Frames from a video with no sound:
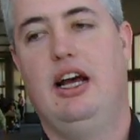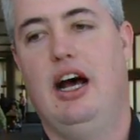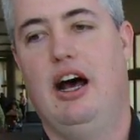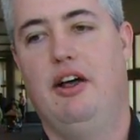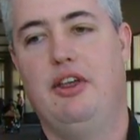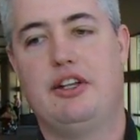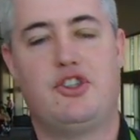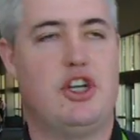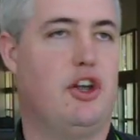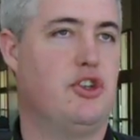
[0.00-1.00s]

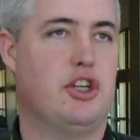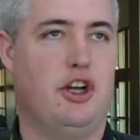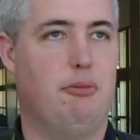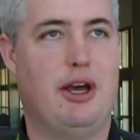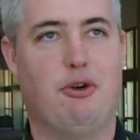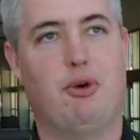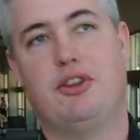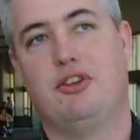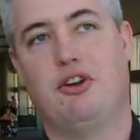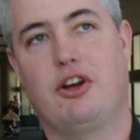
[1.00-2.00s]
That's challenging no matter
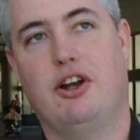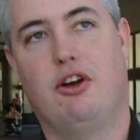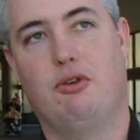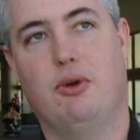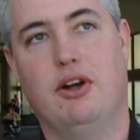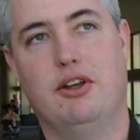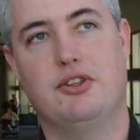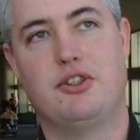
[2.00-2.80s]
what the target hardware is.